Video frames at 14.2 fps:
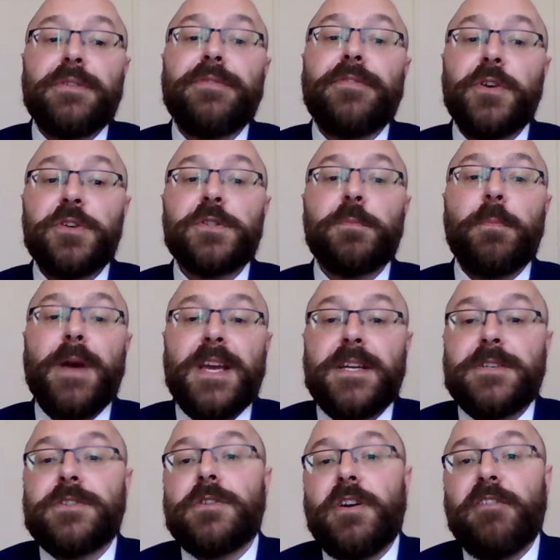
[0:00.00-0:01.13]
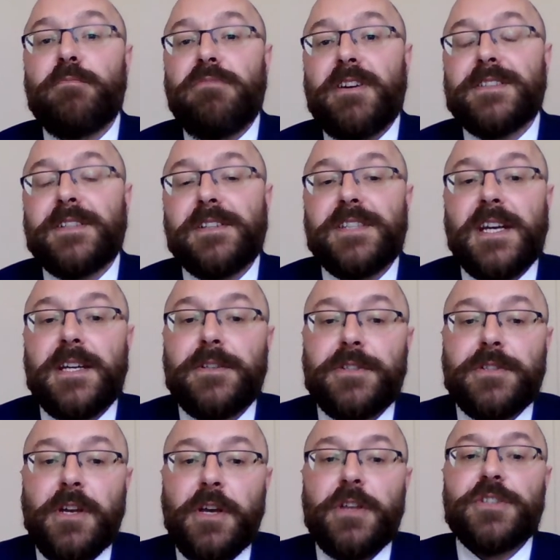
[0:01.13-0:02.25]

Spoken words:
first page of Precedent H,